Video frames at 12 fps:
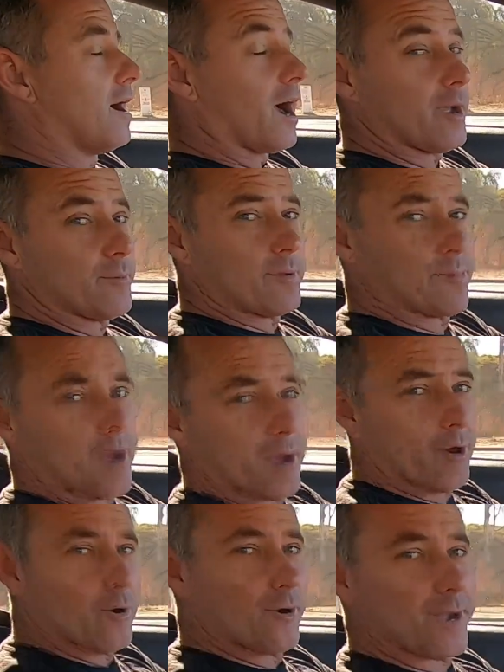I'm in
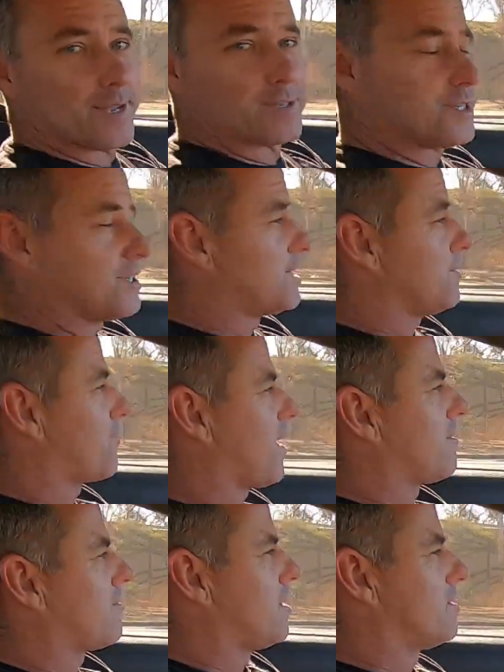my '08
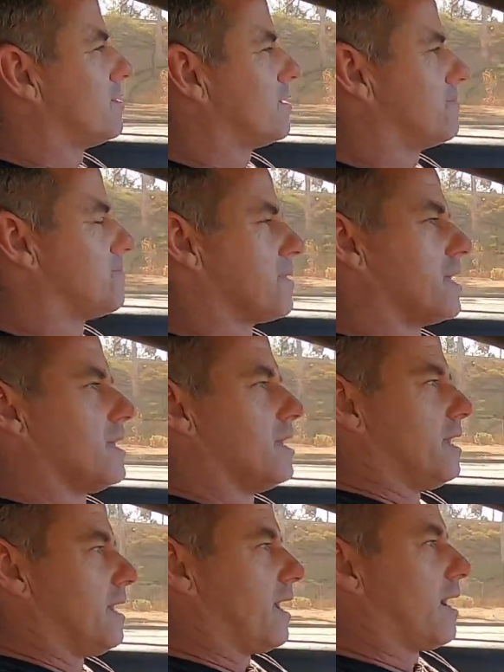
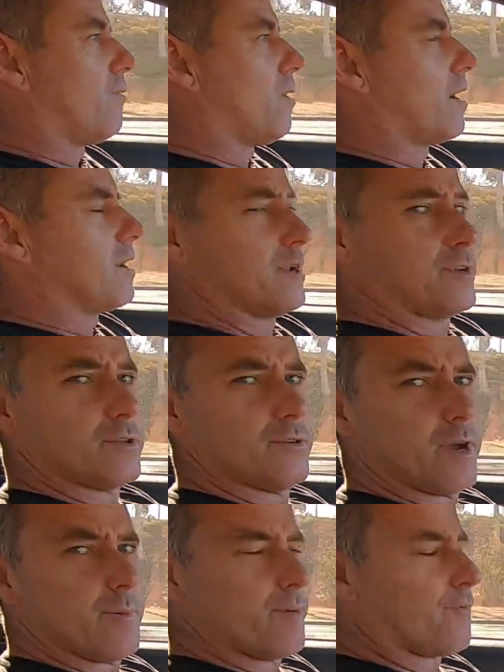GT500 and I wanted to
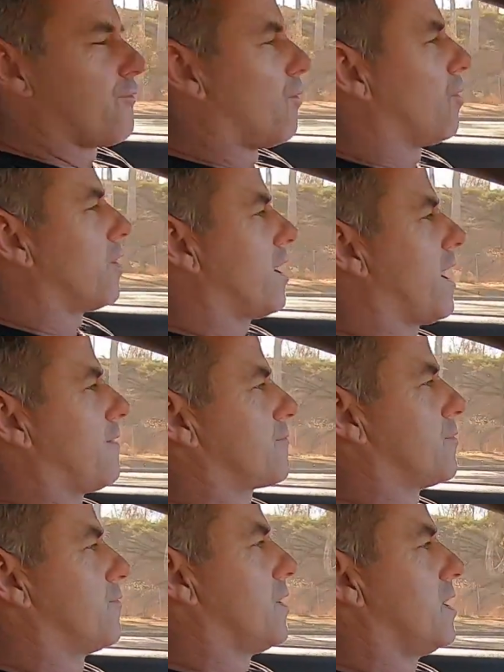do a before and
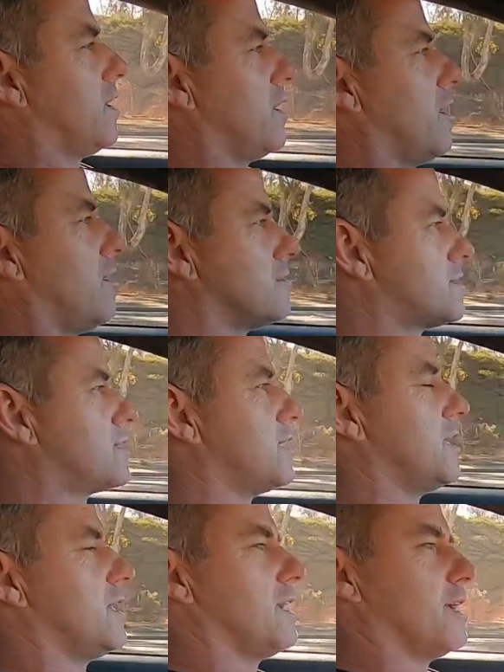after video,
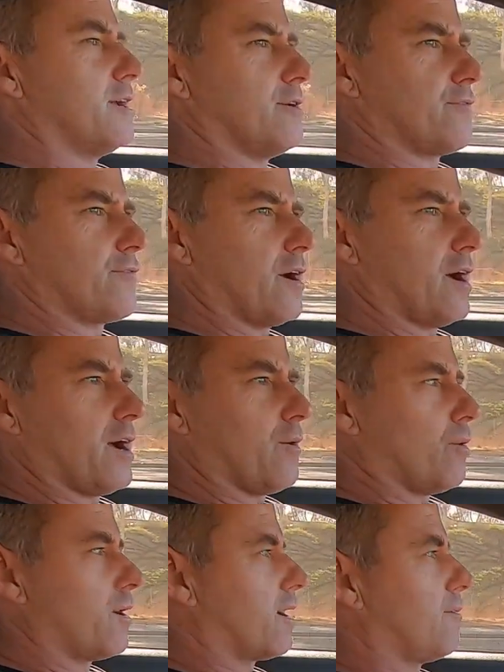see if
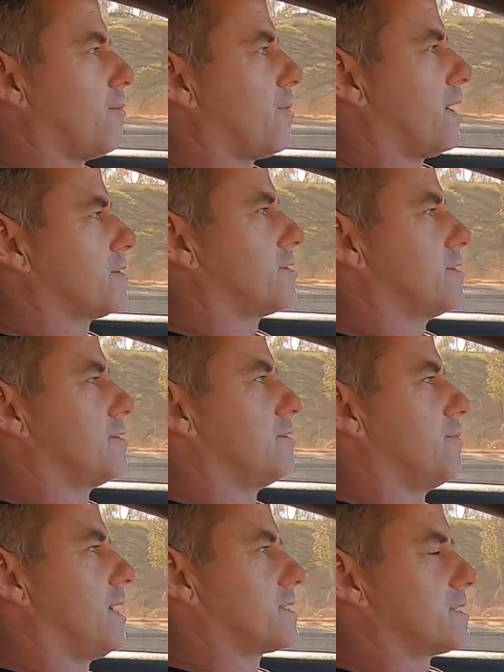what I'm about to
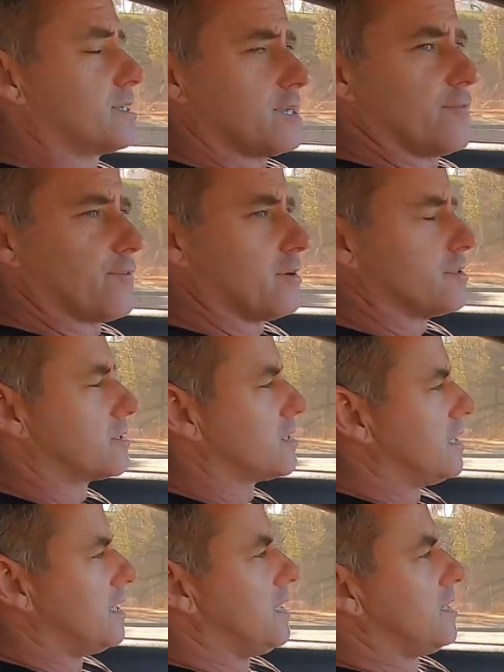do makes a difference.
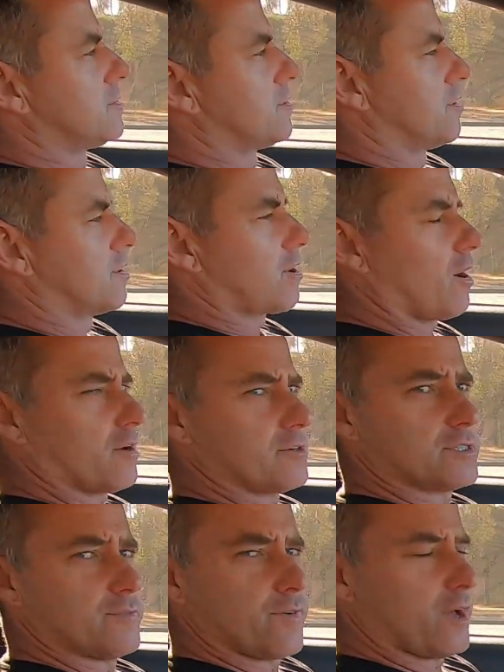So the car
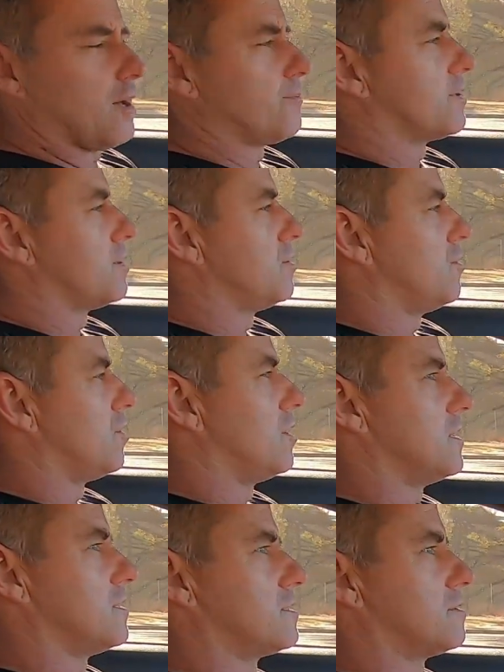has developed a
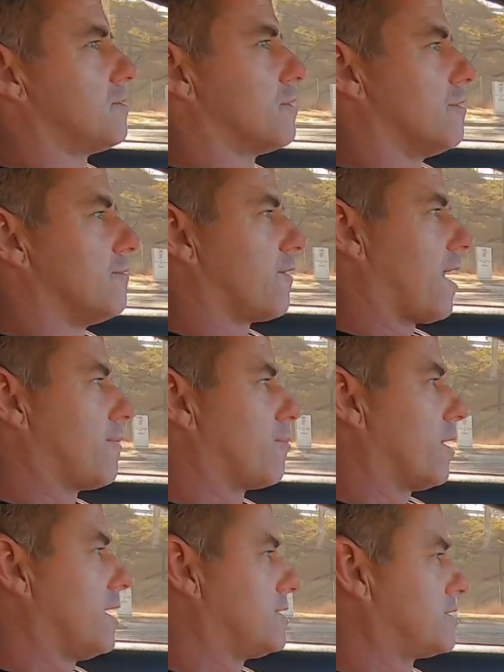noise or a
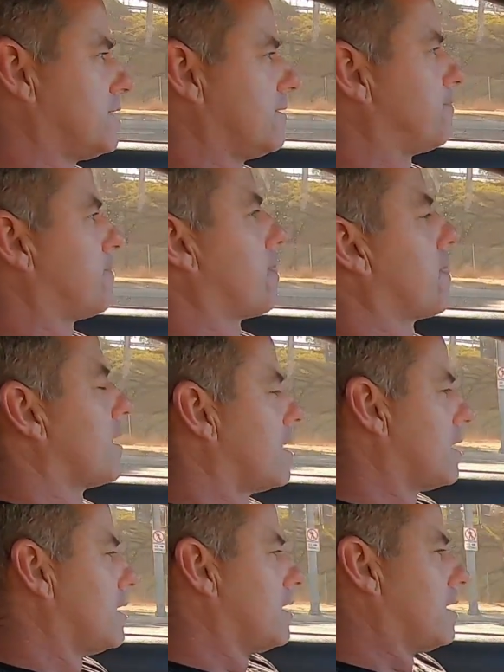vibration,
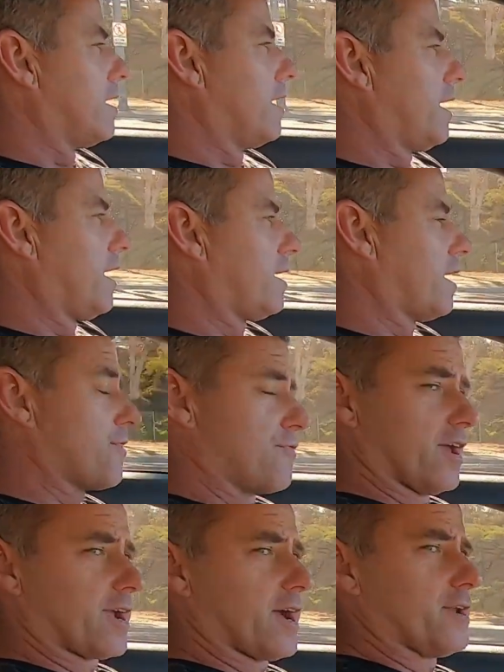and I
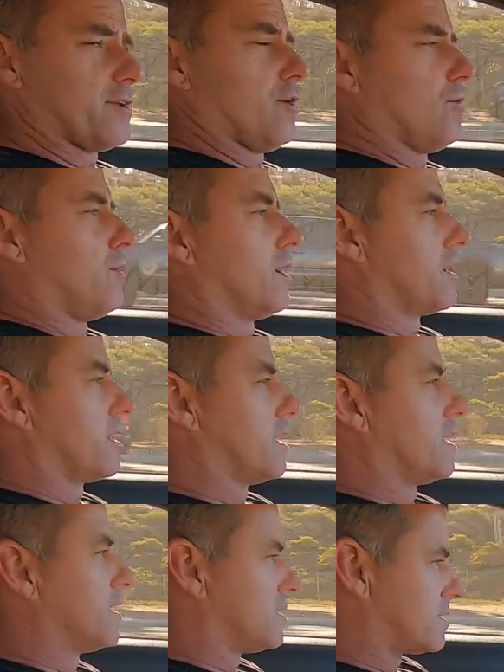think I know what it
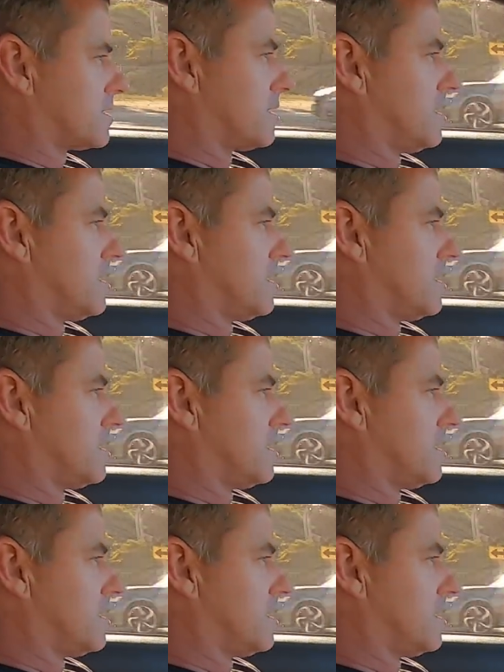is.